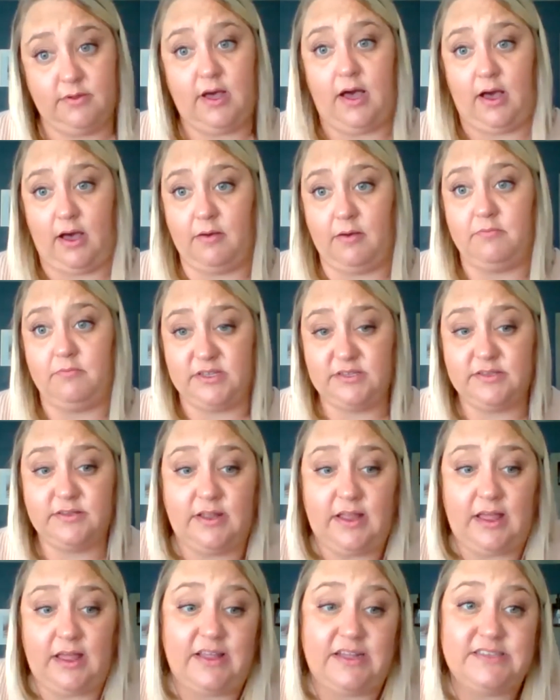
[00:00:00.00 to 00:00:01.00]

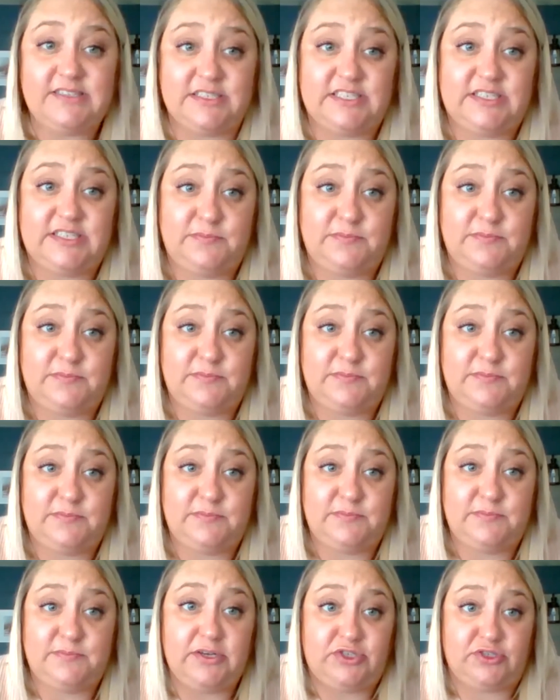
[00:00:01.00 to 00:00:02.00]
And that's
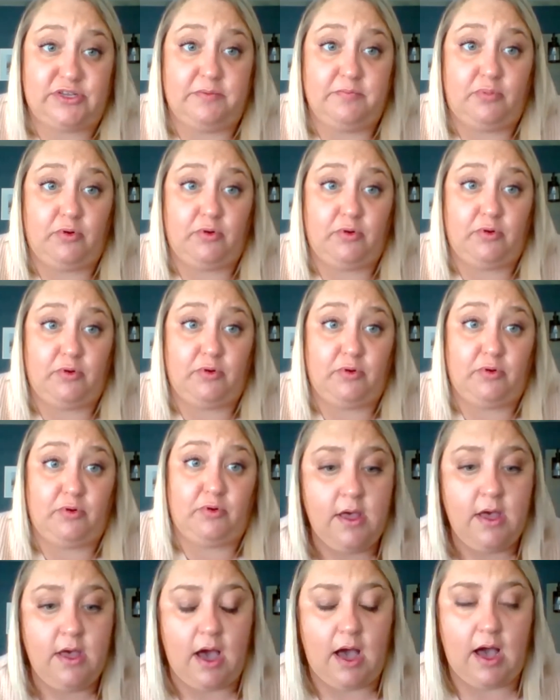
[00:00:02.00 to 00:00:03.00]
especially important right
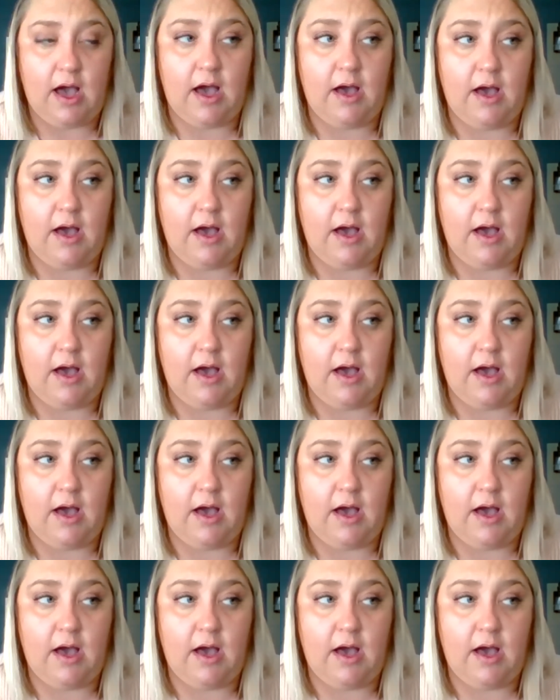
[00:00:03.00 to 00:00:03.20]
now.